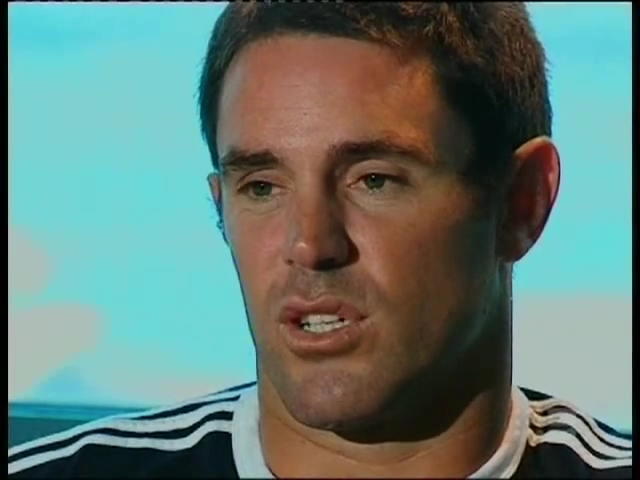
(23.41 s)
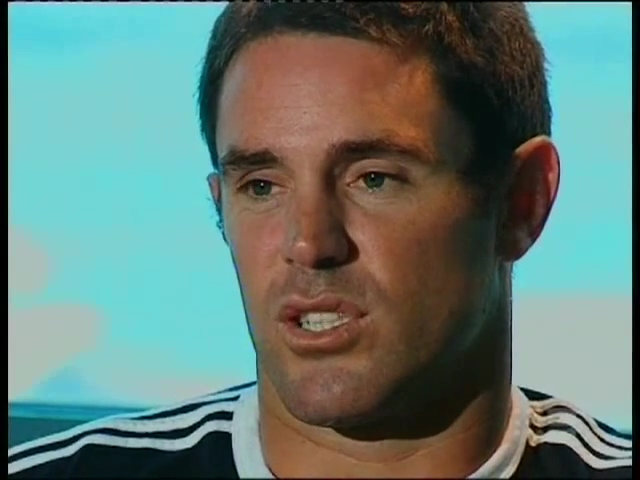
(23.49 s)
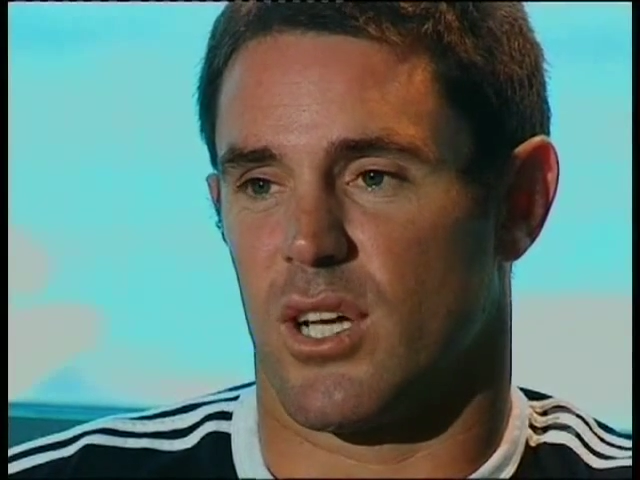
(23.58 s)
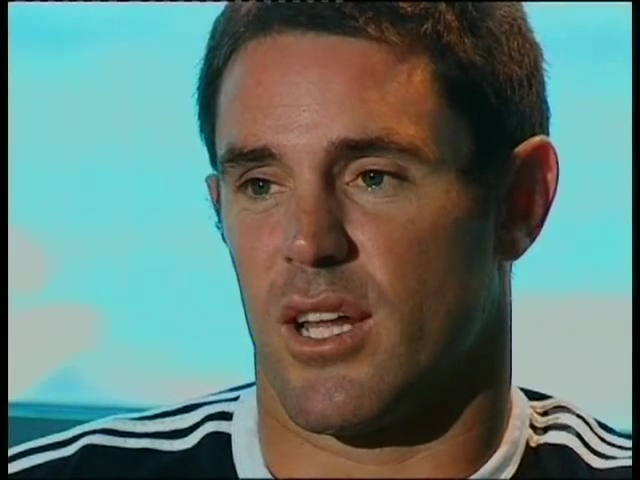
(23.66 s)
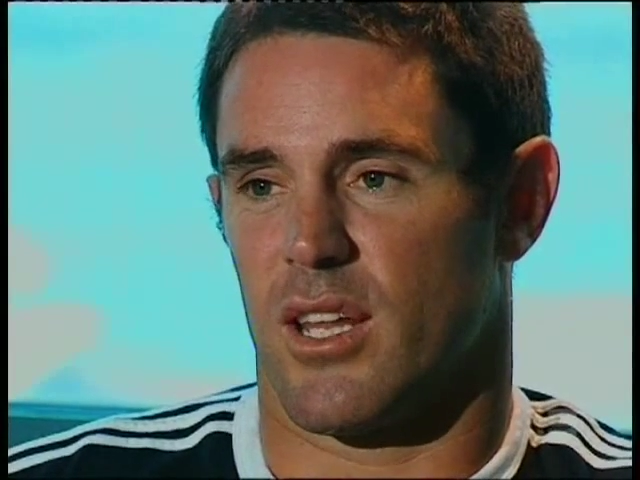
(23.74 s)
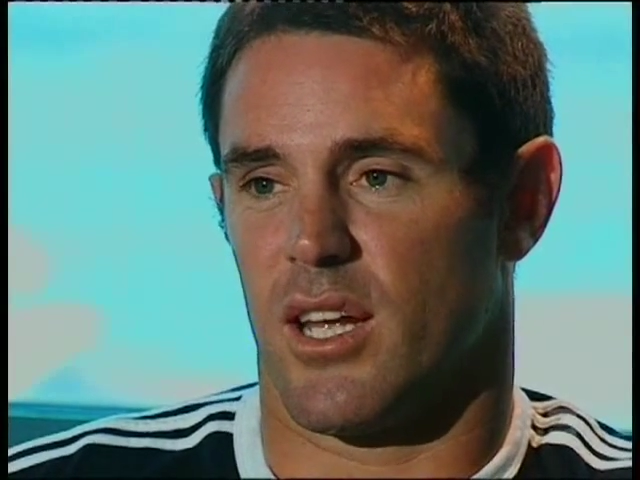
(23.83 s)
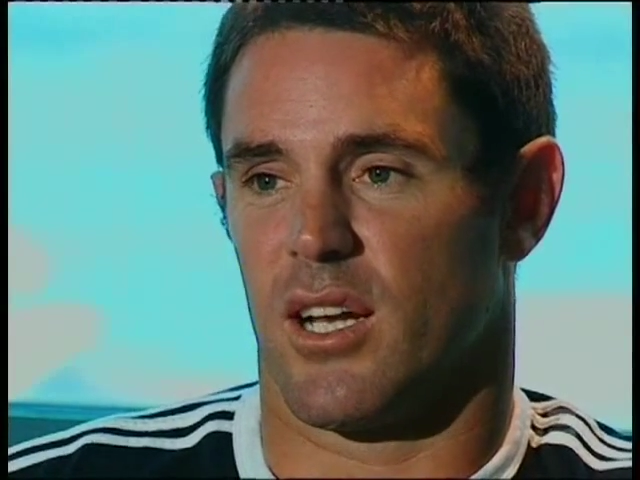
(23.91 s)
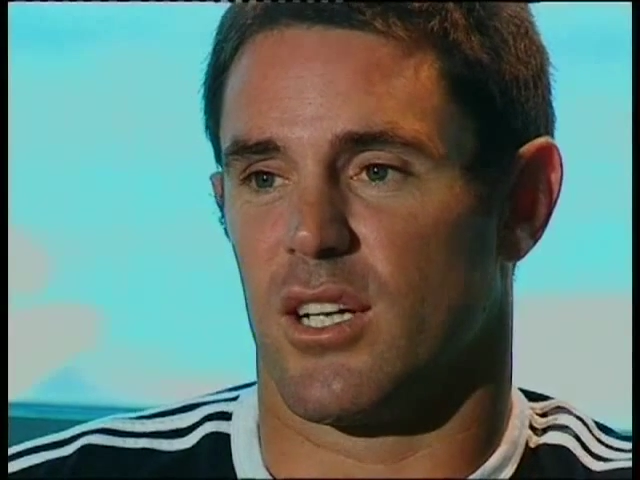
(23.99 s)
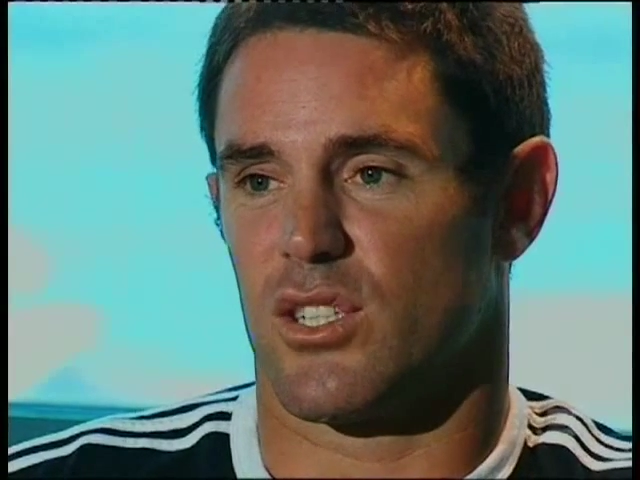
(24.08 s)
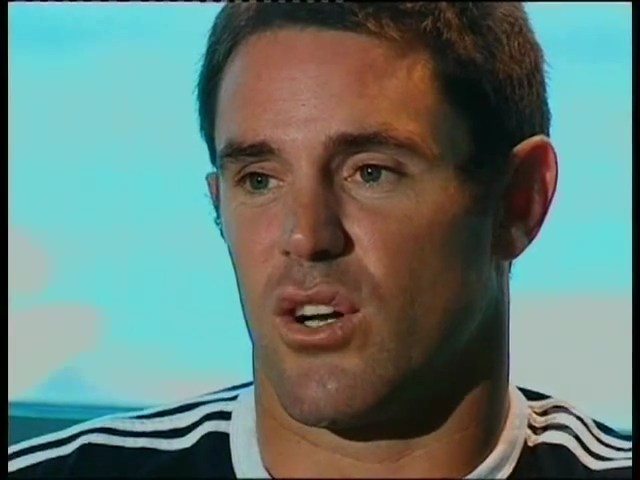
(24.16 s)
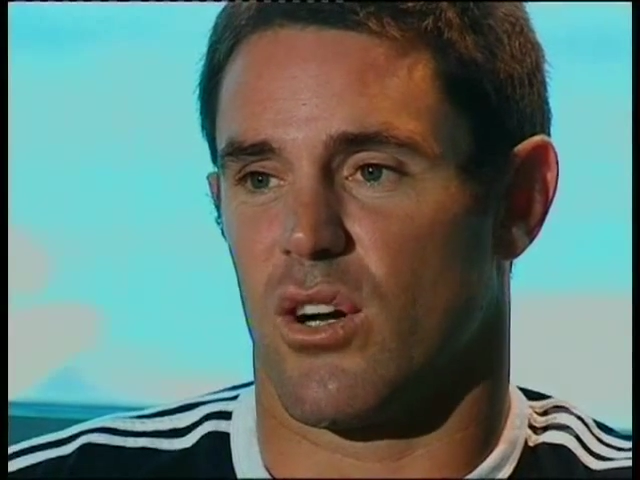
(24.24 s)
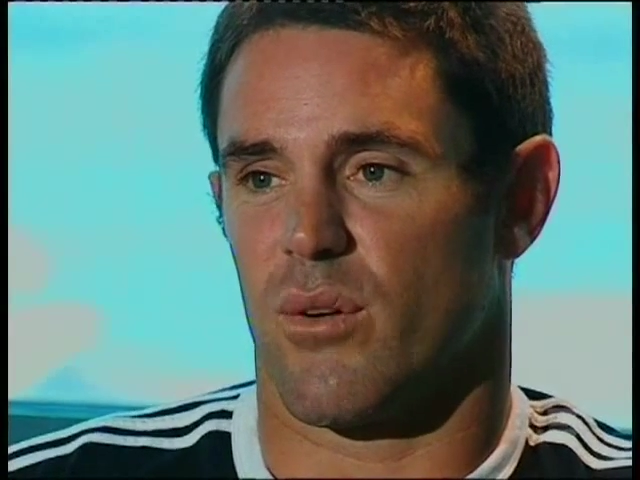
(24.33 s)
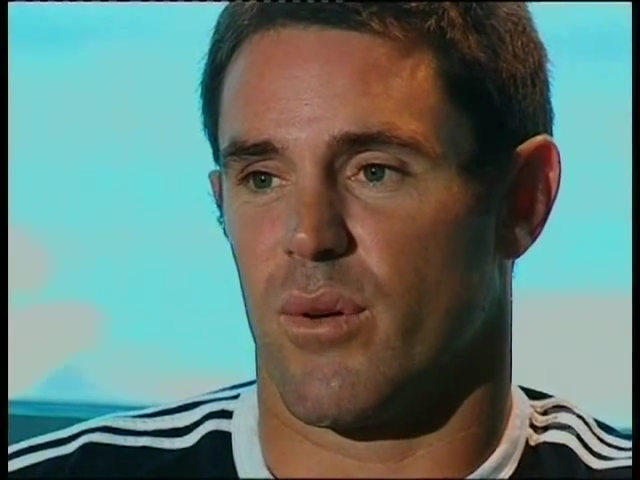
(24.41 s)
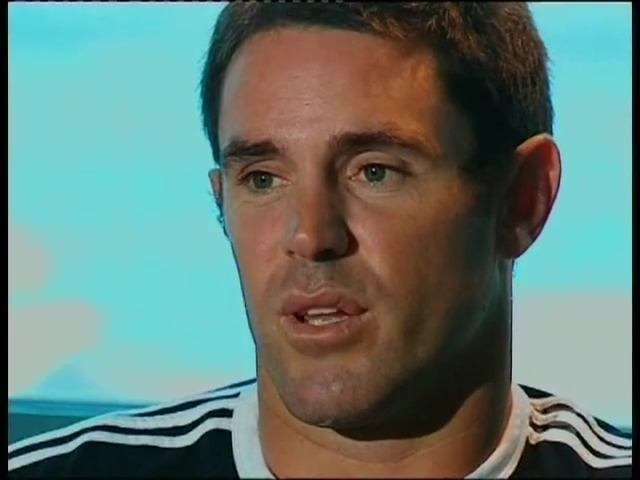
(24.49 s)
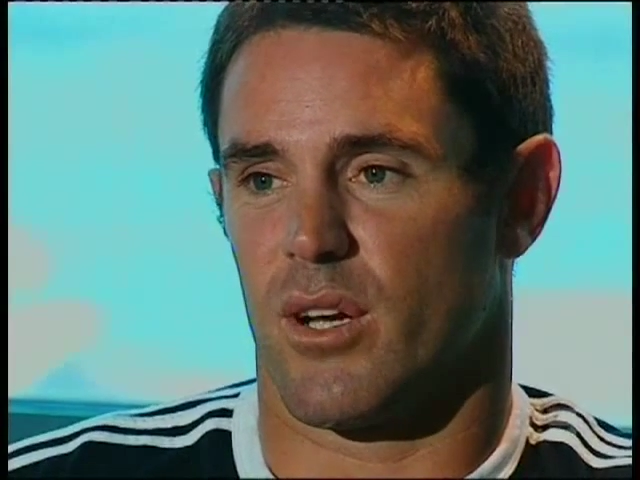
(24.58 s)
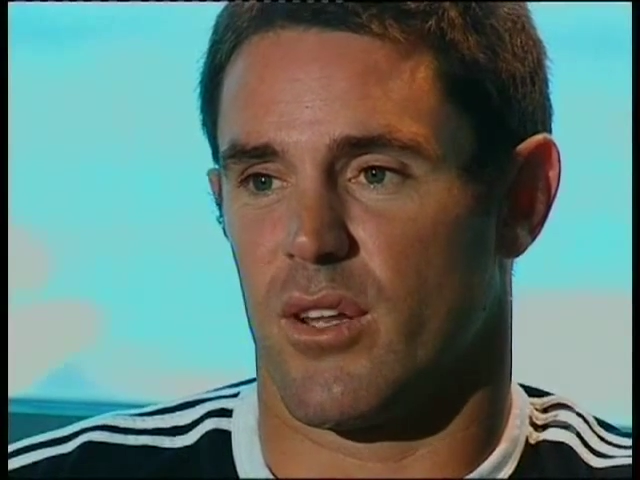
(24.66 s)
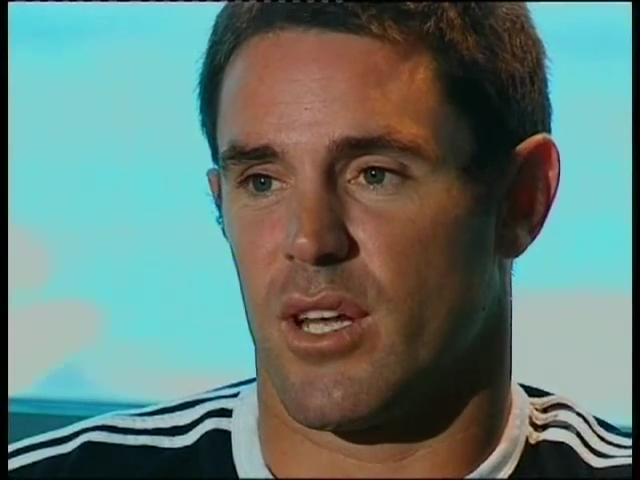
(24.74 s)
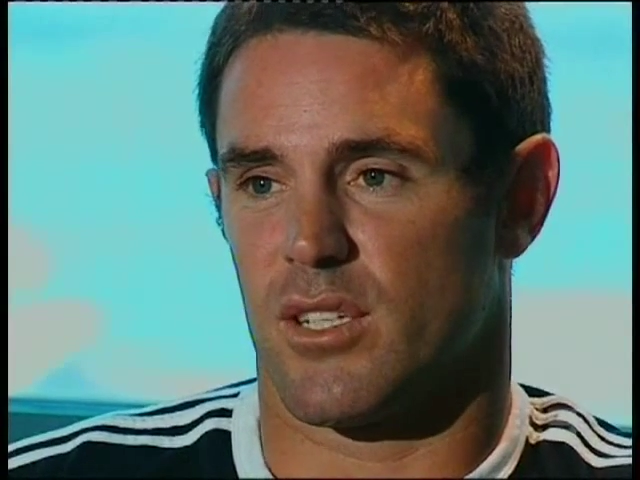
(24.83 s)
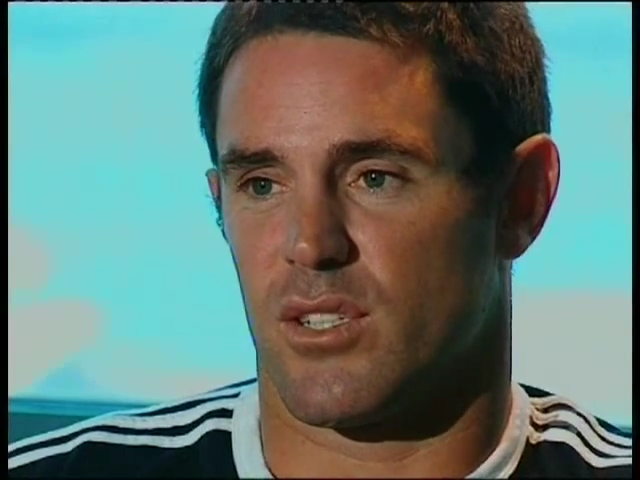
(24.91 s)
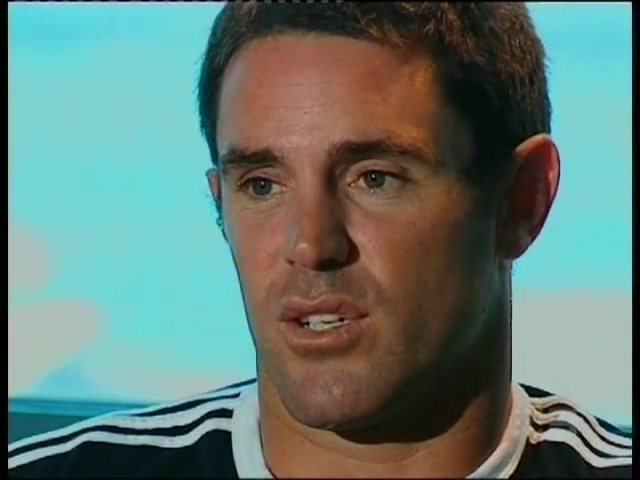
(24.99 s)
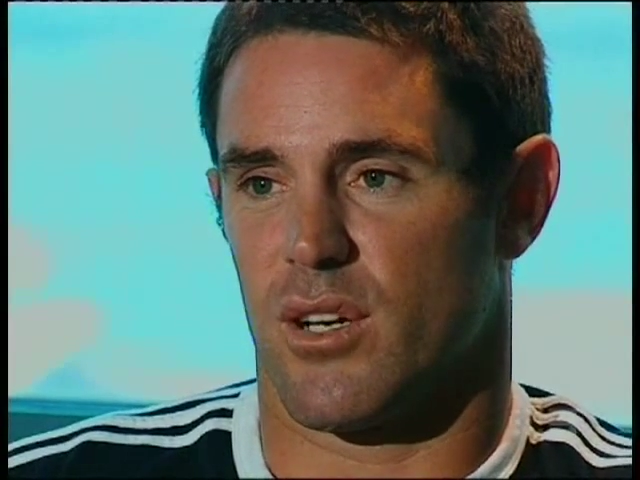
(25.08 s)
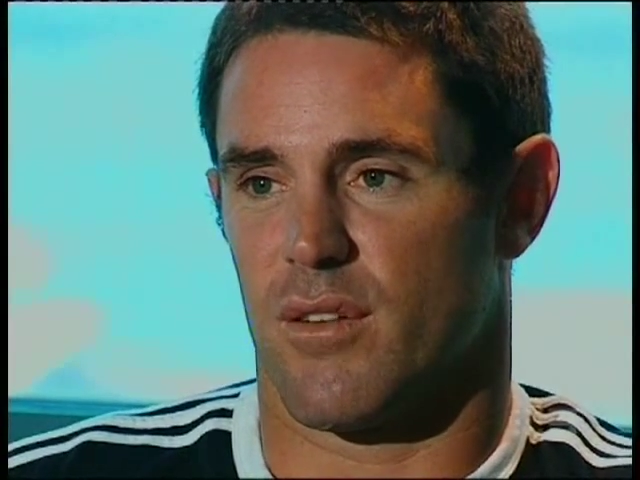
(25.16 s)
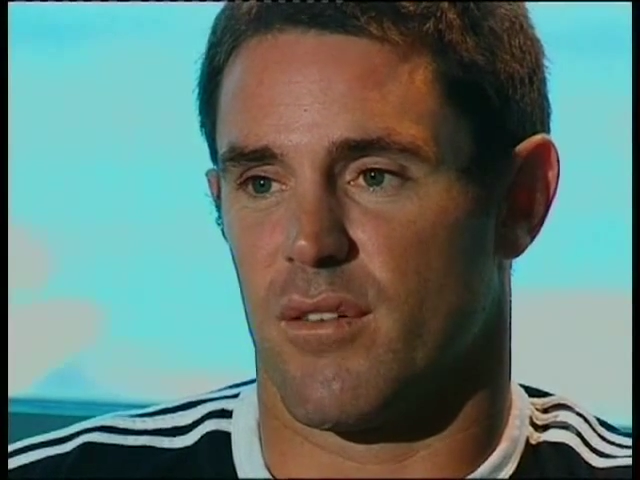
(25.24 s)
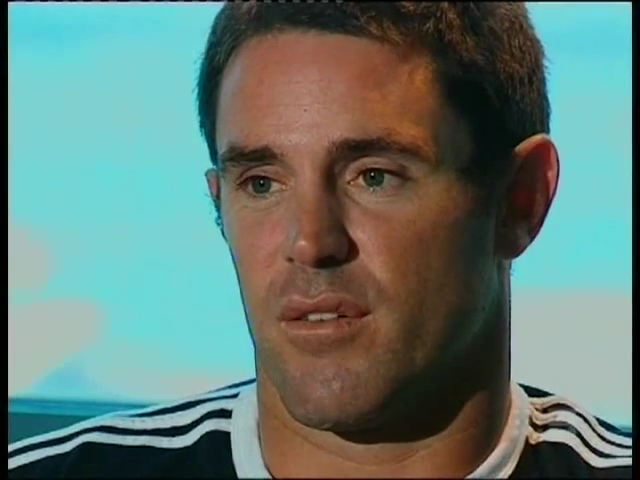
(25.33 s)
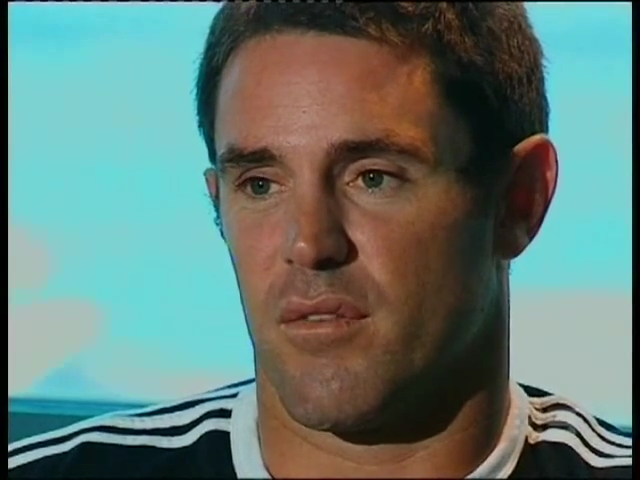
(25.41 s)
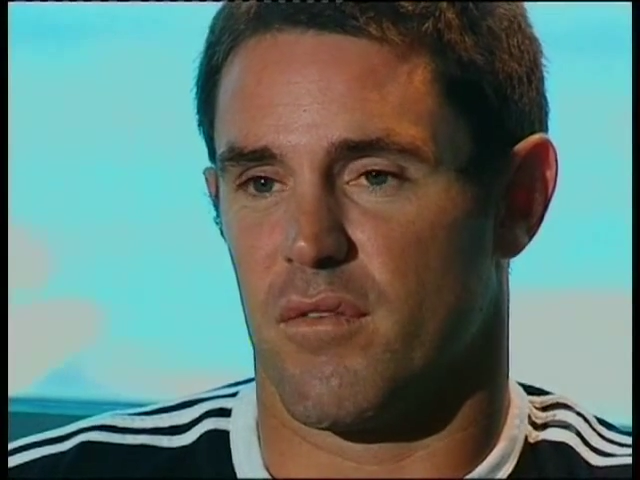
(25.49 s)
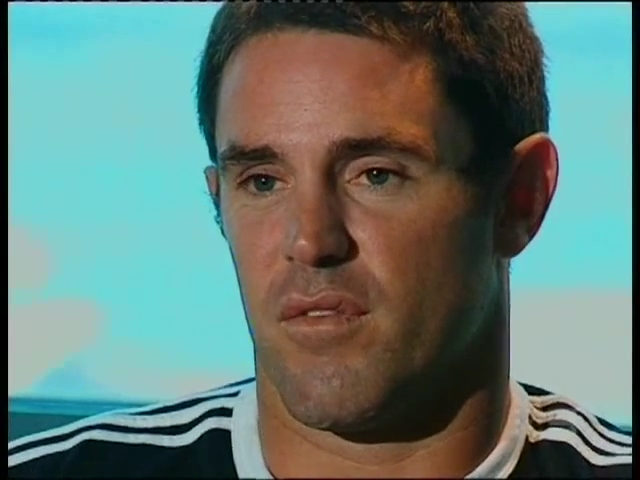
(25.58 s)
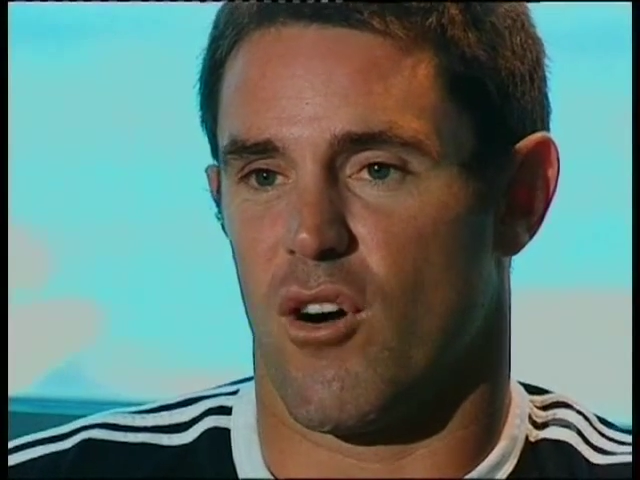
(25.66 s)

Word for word: you look at say the English soccer when they've got that sort of